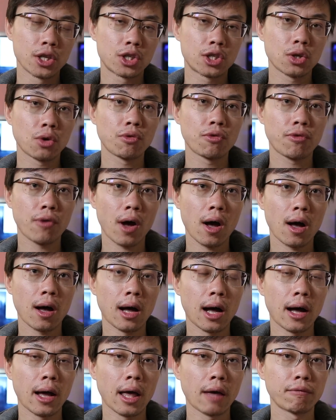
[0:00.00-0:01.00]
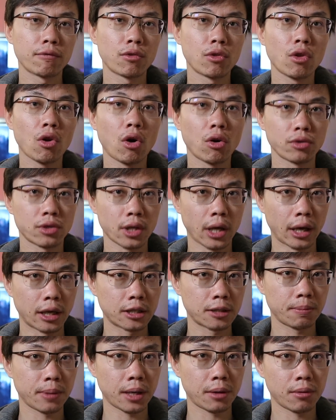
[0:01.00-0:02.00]
so far I have not
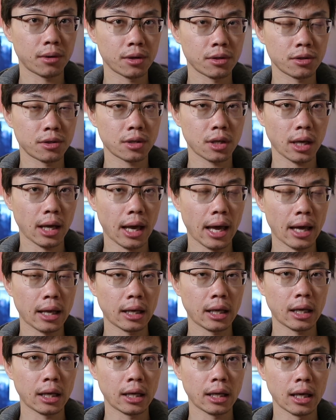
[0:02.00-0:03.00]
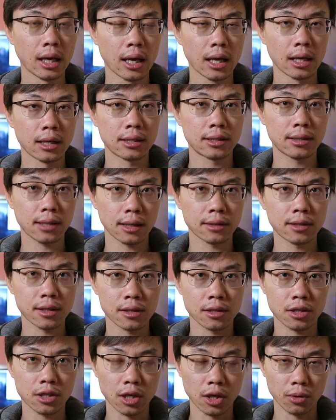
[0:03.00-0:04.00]
experienced any
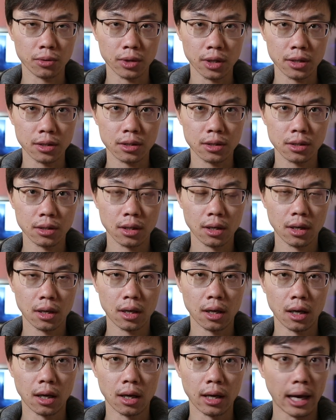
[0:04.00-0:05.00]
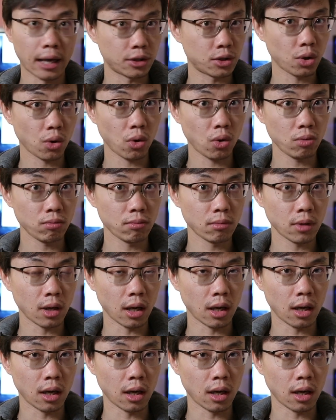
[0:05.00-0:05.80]
sudden slowness uh, at all.